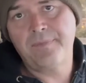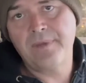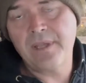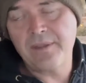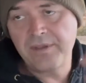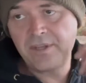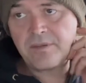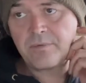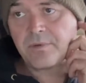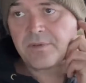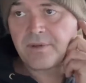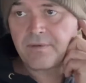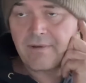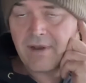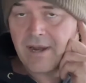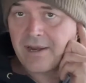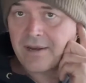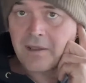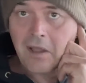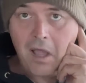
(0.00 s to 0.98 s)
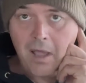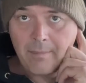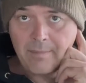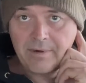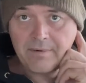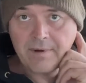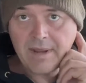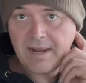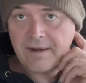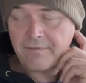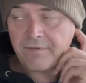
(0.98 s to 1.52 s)
Now, these ones are very
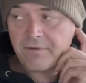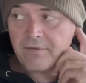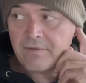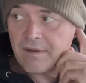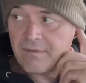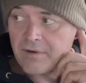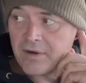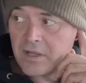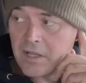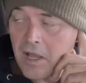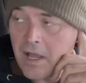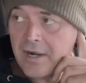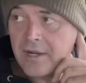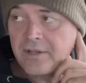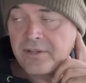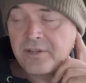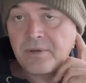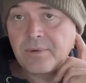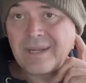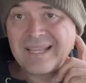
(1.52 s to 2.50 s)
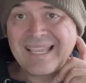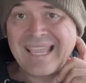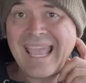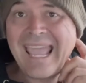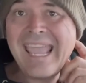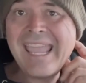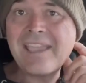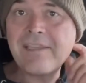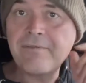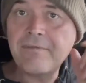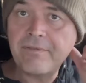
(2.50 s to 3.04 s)
common, right? If you've ever gone into a
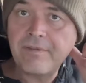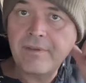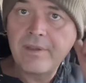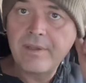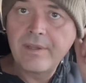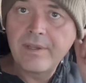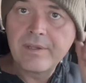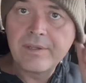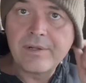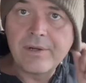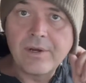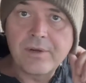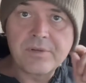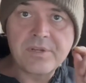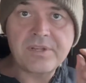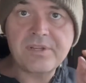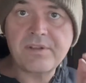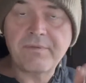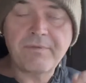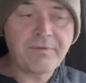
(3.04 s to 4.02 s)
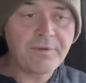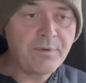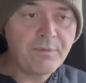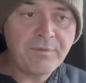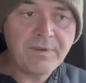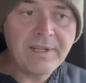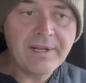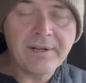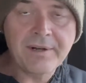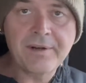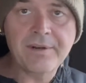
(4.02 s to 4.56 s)
cave, just a few
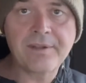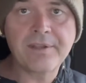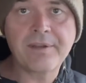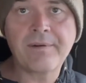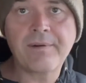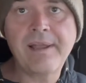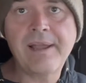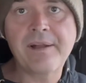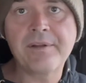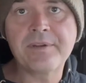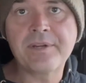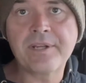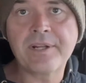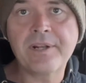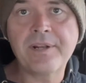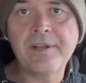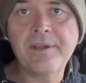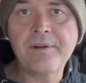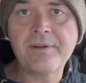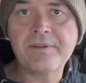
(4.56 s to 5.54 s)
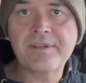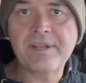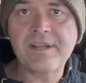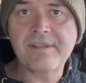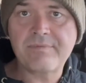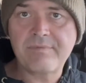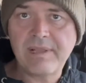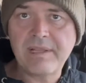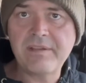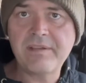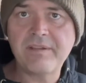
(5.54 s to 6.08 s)
feet under the ground, you're going to notice that
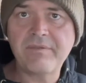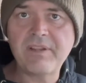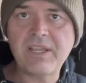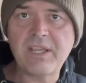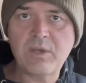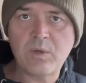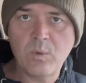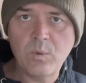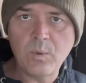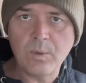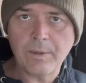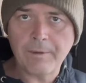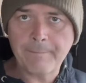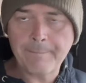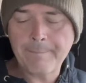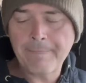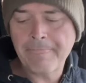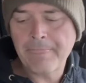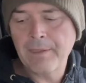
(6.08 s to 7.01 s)
it's relatively cool.